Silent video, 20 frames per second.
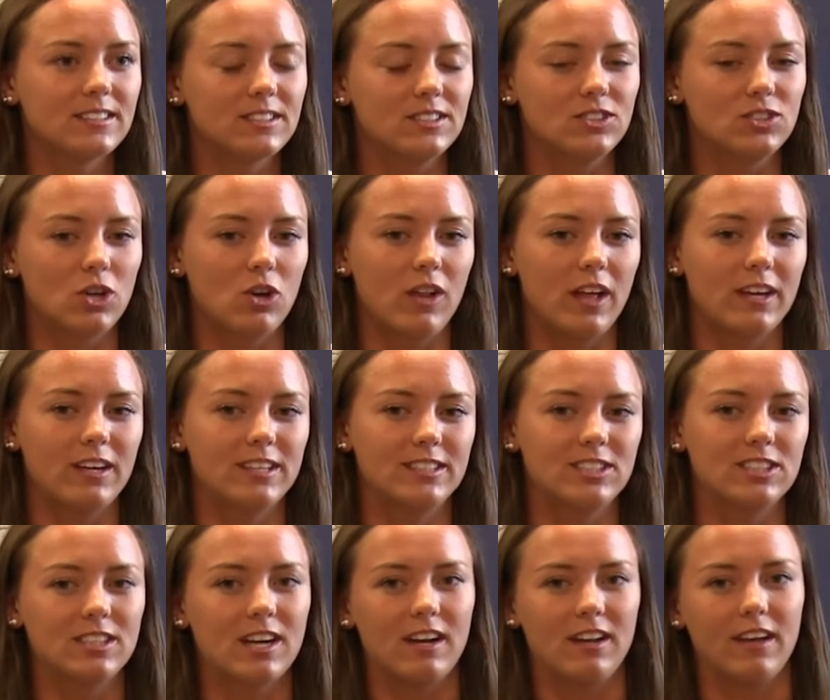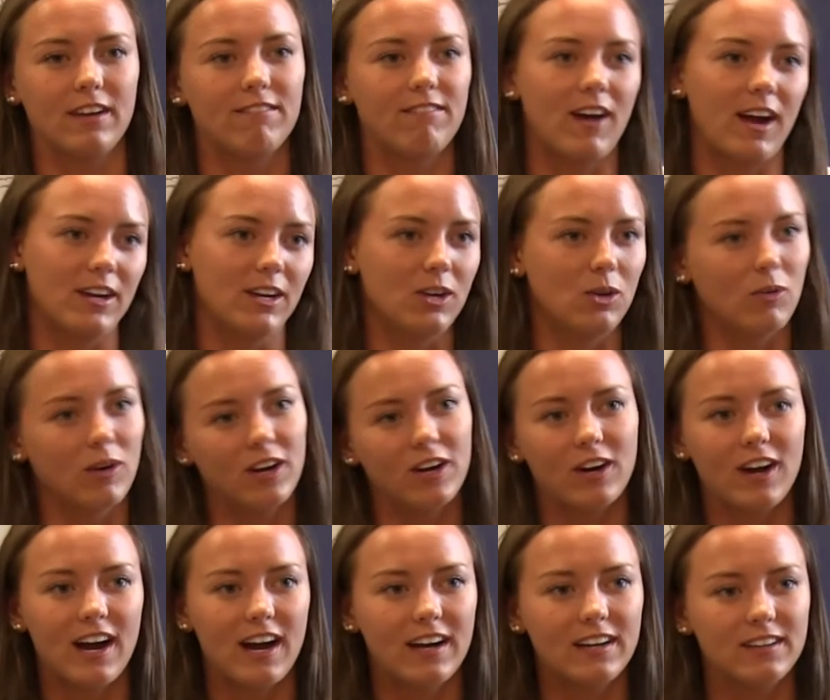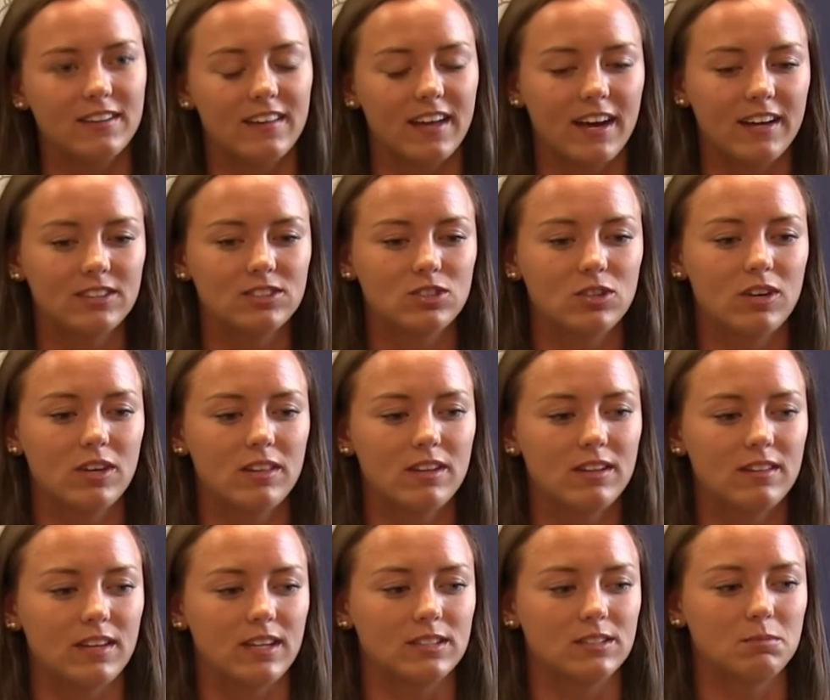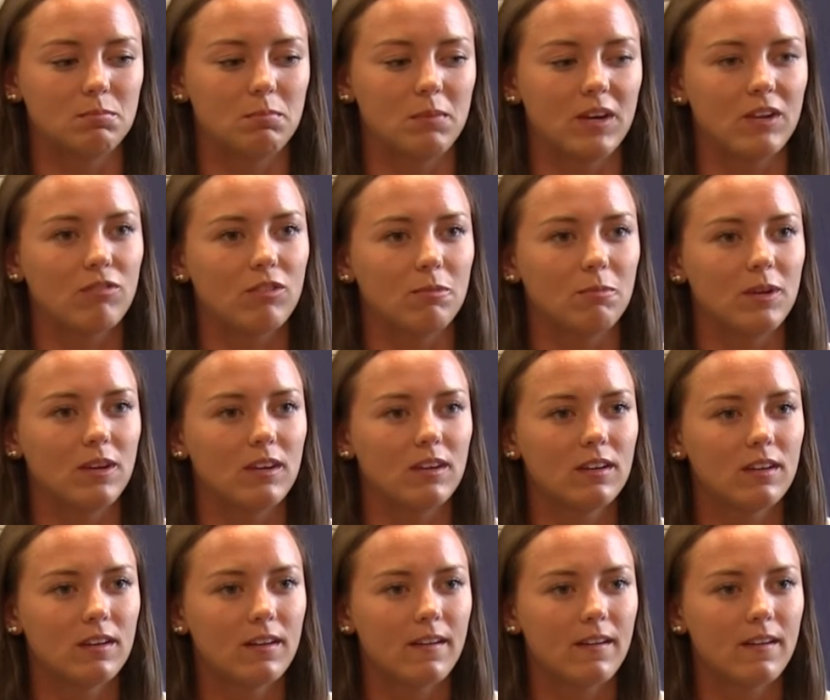and so like it's just kind of like finding where you're at in that. So I think that's big for me.